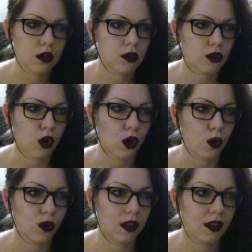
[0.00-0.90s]

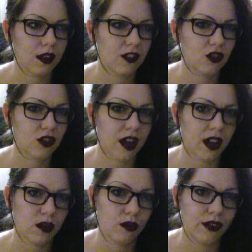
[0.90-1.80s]
so it just
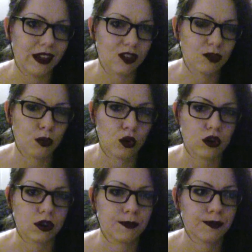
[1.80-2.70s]
kind of feels
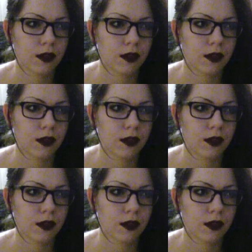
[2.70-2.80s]
more,